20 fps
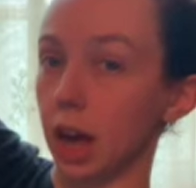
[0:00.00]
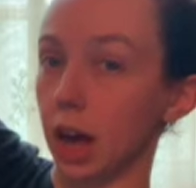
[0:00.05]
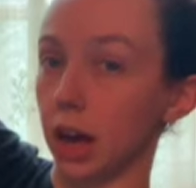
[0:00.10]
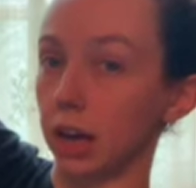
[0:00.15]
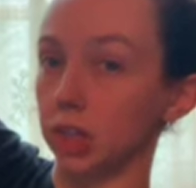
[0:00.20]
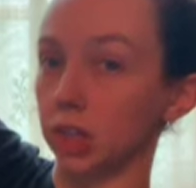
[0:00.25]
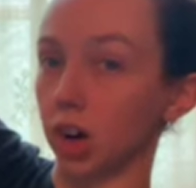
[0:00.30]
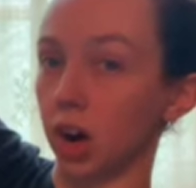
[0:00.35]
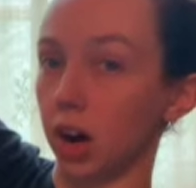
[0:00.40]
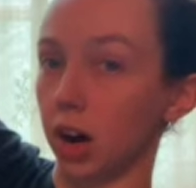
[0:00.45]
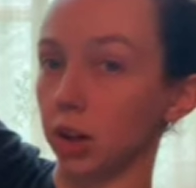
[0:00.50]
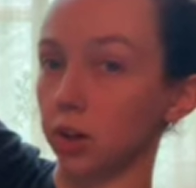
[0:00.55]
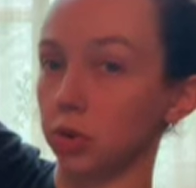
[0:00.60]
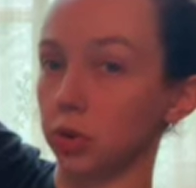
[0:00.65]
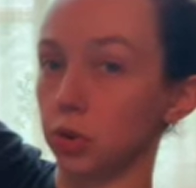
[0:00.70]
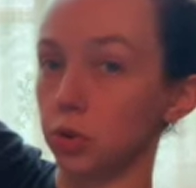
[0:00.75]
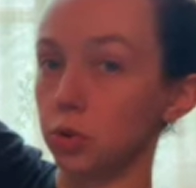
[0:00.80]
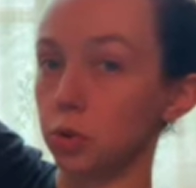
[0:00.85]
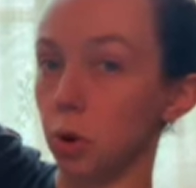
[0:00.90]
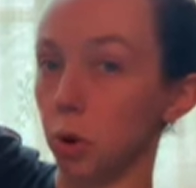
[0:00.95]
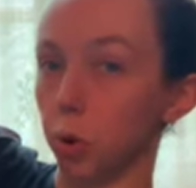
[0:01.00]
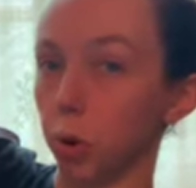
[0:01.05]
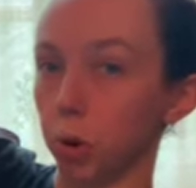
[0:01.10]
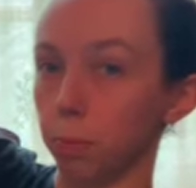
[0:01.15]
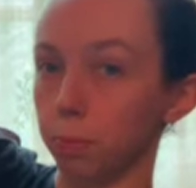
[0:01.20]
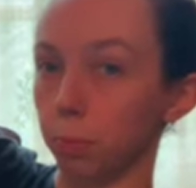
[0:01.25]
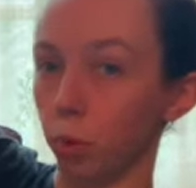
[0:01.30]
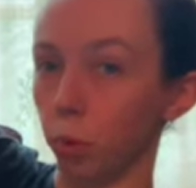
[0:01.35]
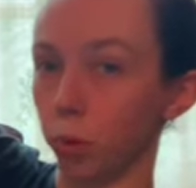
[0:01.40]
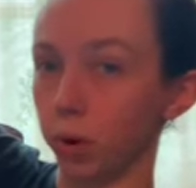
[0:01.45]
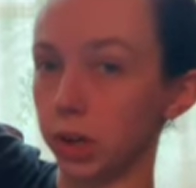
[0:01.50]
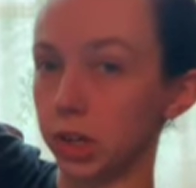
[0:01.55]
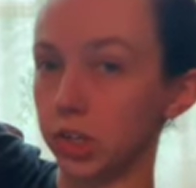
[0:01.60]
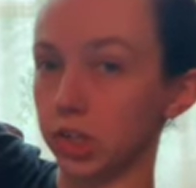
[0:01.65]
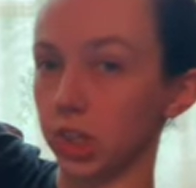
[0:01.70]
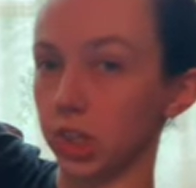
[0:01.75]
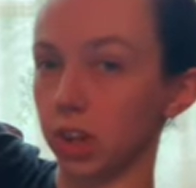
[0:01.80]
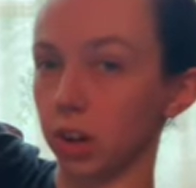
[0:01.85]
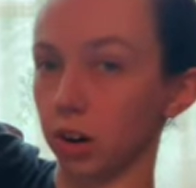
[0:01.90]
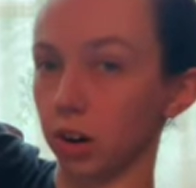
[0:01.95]
a tendu or
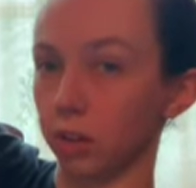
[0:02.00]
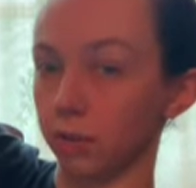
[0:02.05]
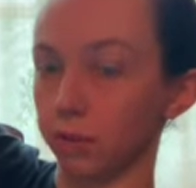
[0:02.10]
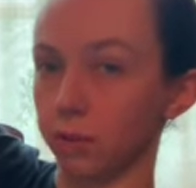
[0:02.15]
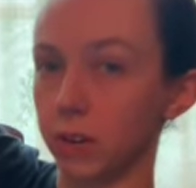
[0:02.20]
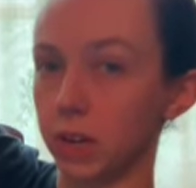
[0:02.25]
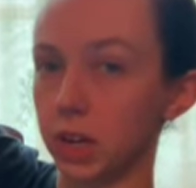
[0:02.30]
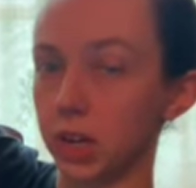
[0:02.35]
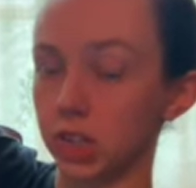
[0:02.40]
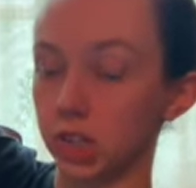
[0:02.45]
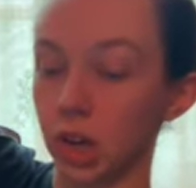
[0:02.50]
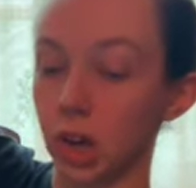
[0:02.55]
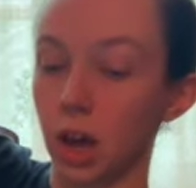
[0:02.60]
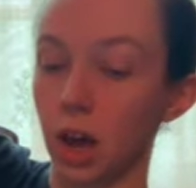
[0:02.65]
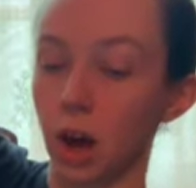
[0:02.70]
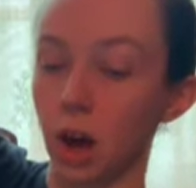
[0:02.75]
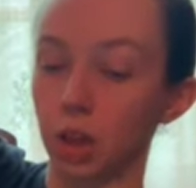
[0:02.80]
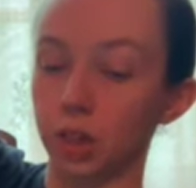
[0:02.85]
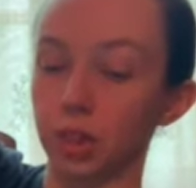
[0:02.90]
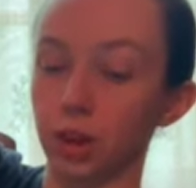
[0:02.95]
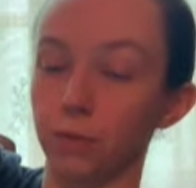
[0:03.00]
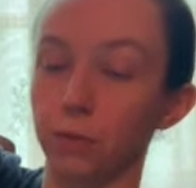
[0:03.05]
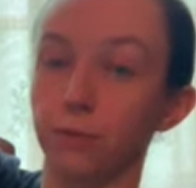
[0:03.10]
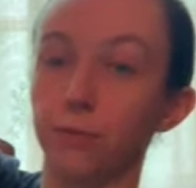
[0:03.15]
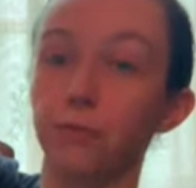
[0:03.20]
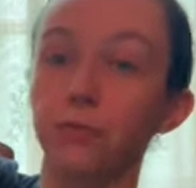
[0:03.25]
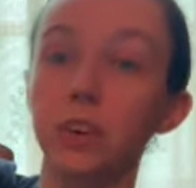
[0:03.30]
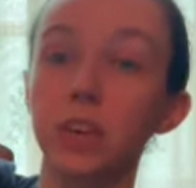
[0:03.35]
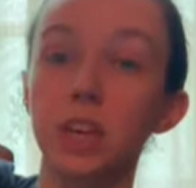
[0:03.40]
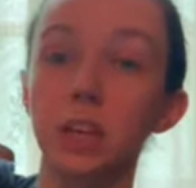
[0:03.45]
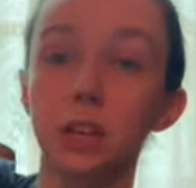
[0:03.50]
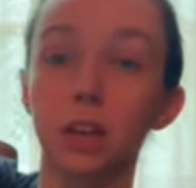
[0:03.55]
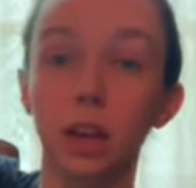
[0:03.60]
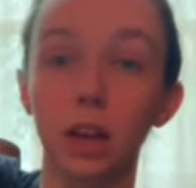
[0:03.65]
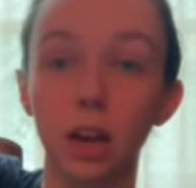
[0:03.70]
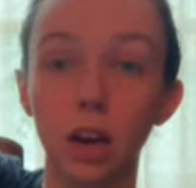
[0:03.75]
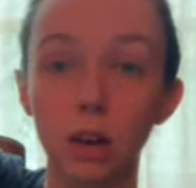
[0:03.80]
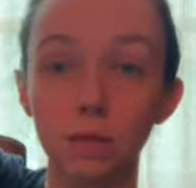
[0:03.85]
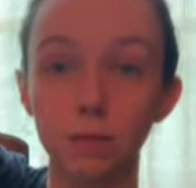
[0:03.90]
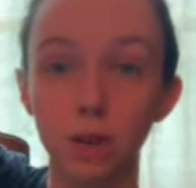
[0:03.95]
pointing our feet, the
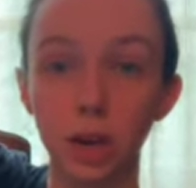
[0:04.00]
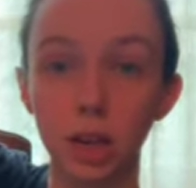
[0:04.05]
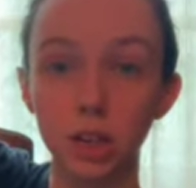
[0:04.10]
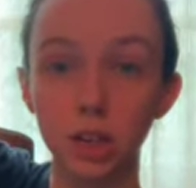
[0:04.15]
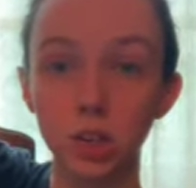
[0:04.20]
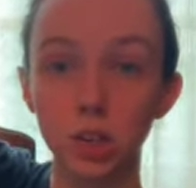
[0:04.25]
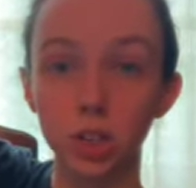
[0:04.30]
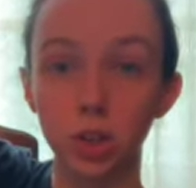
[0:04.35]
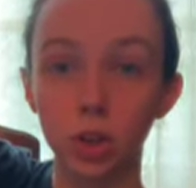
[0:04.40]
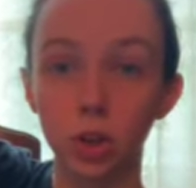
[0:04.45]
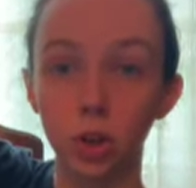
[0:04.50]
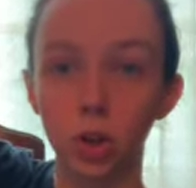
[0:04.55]
feeling of it,